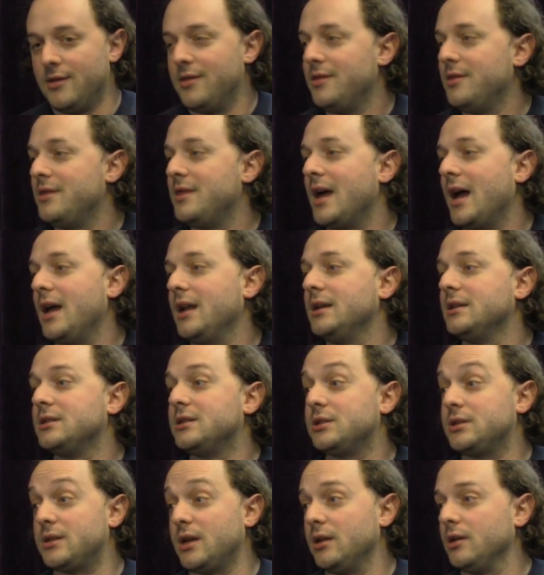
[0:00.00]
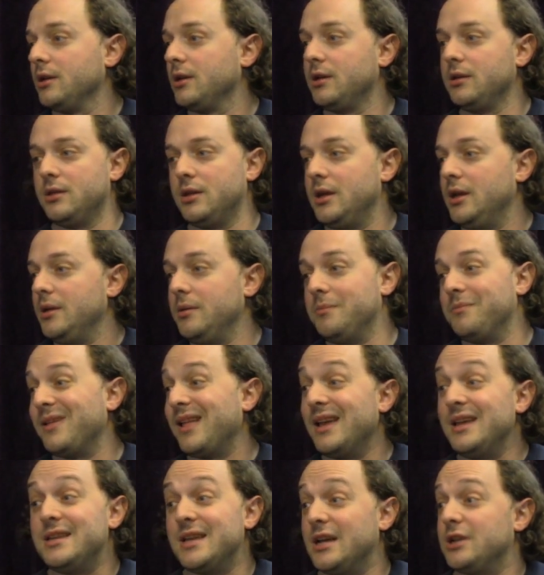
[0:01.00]
that is selling the
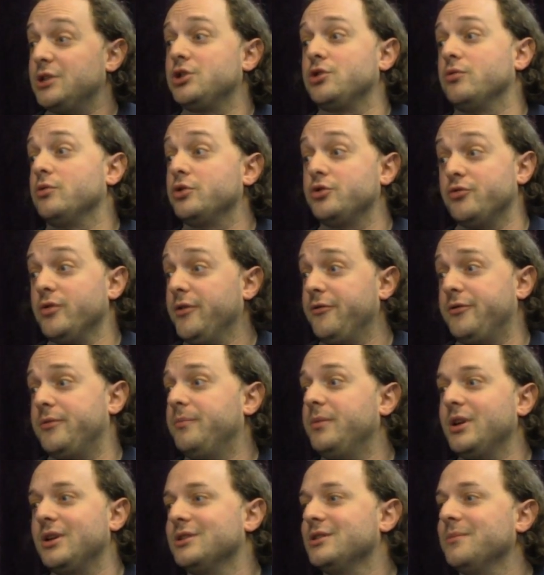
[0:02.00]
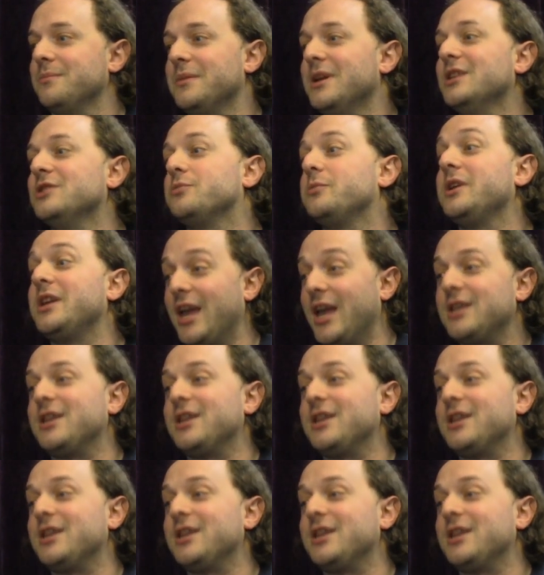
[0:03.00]
playtest short shrift, because it means we can't